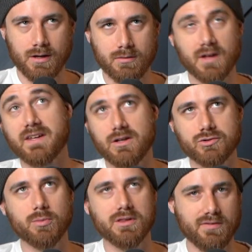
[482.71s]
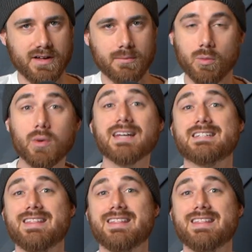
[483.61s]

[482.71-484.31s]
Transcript: not the intro, but the vamp. But we'll get to